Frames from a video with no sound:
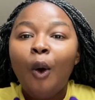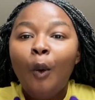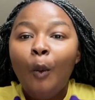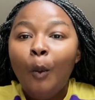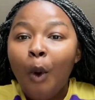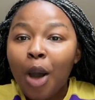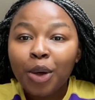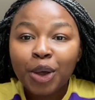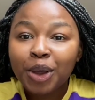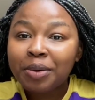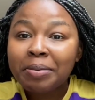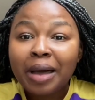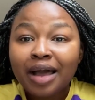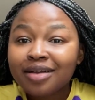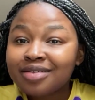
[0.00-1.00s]

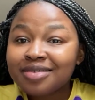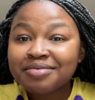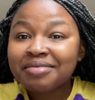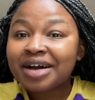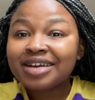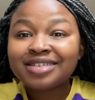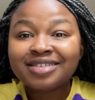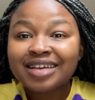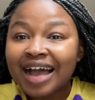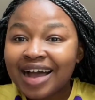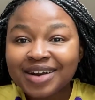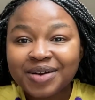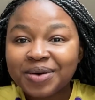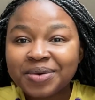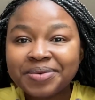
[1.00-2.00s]
welcome back to my
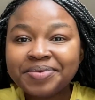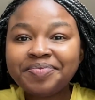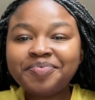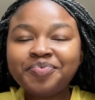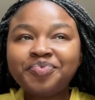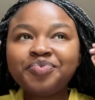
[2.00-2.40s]
channel